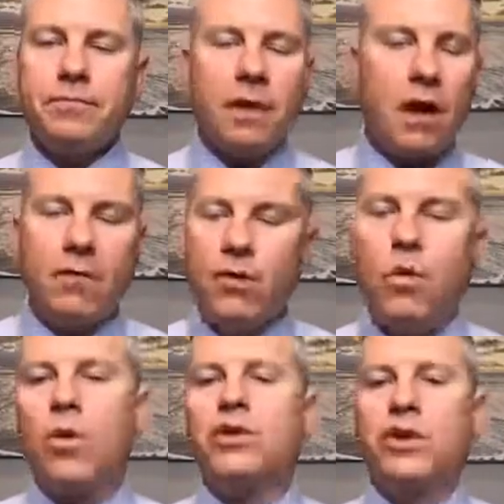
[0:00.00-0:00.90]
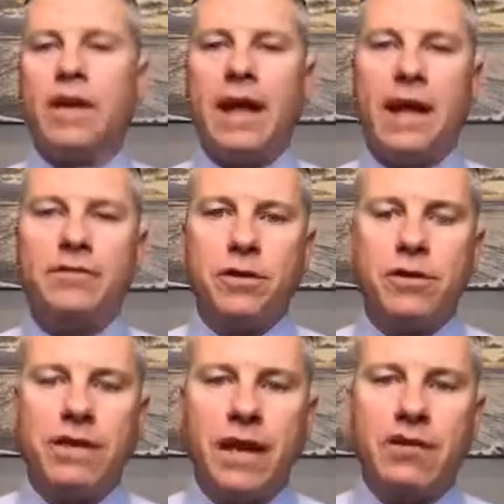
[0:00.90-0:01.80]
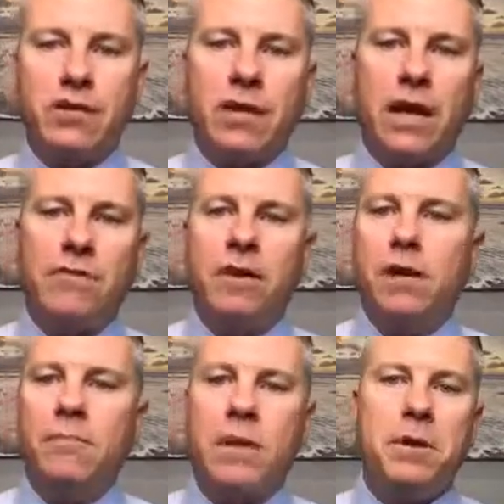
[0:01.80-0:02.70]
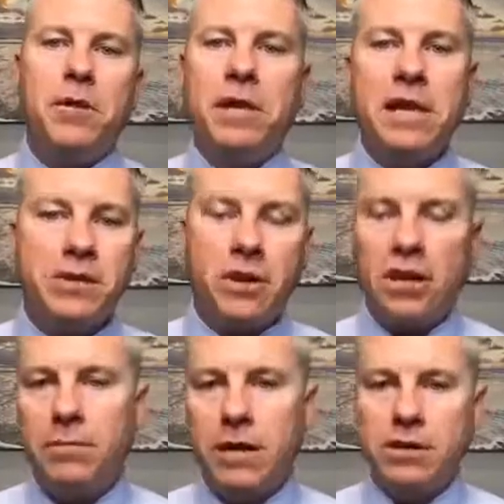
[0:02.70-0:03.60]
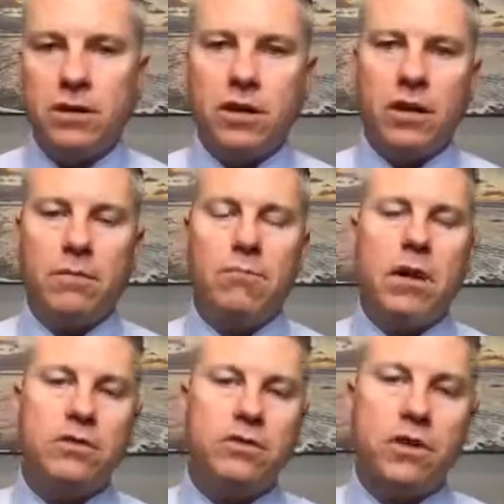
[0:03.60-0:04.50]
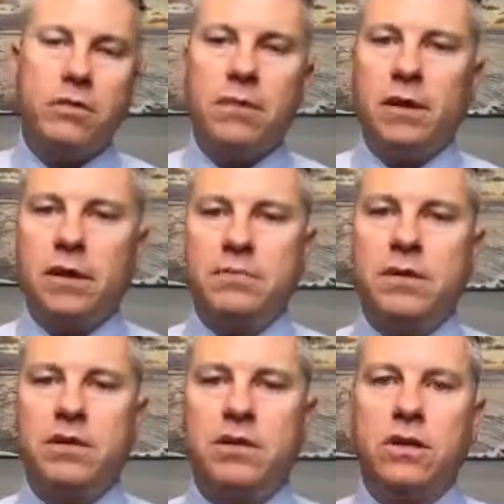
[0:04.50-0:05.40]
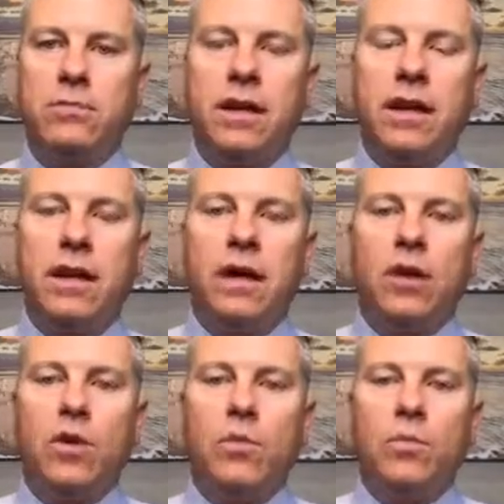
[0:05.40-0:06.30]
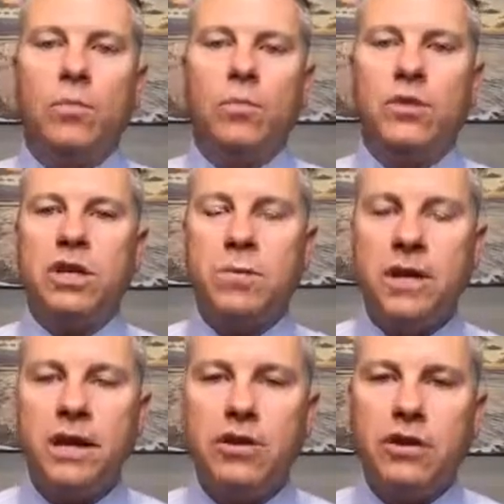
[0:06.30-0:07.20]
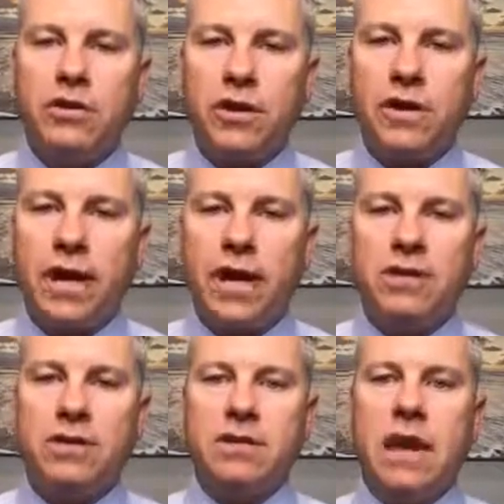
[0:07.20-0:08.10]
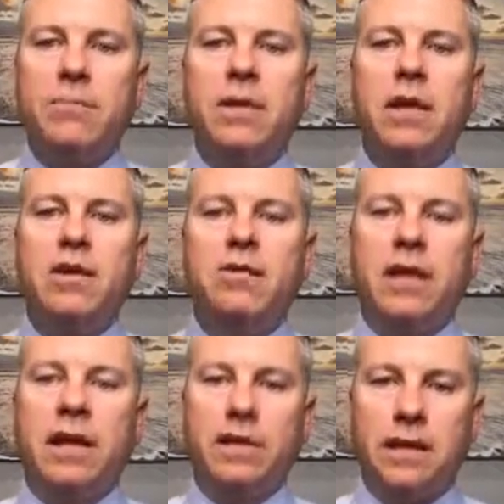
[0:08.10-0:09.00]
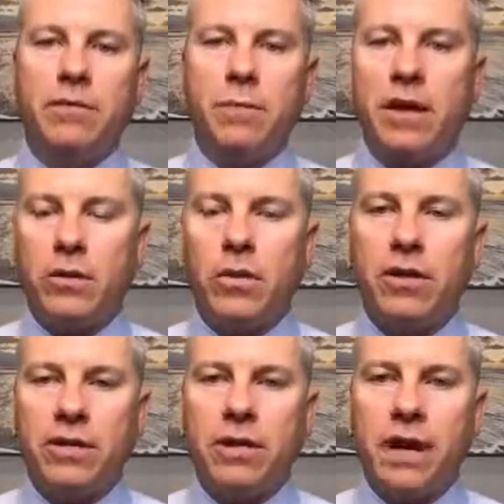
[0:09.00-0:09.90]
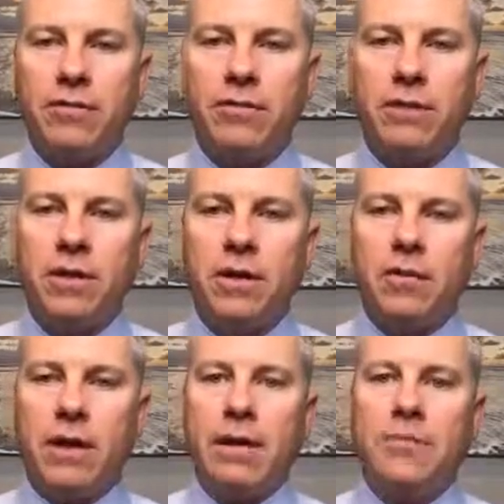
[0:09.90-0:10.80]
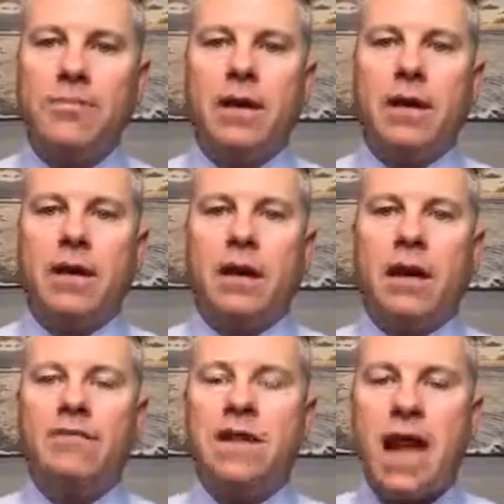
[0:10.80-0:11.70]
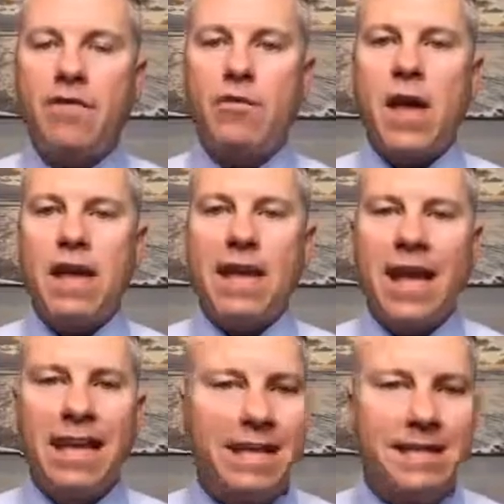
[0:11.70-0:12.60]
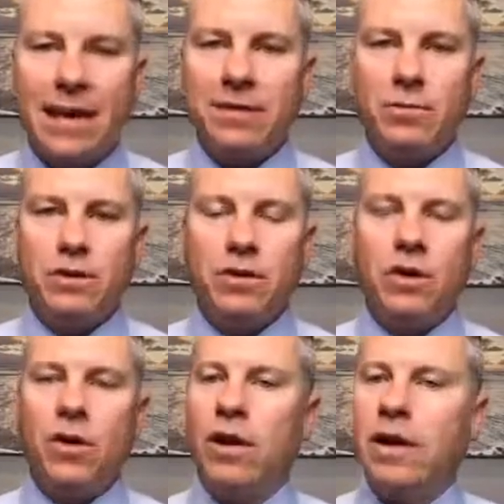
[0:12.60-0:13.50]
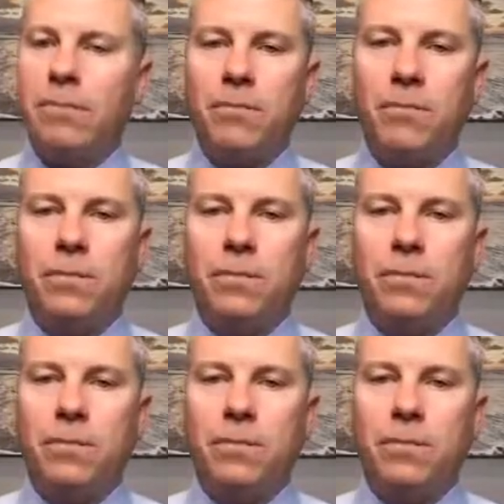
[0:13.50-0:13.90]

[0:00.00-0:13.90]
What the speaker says: Of course, you're going to have certain things. You're going to have, maybe your knees aren't going to be as good, or your muscles are going to be not going to be as good. But just because you're a certain age does not mean you can't live a better quality of life, right? I've never read any textbook or any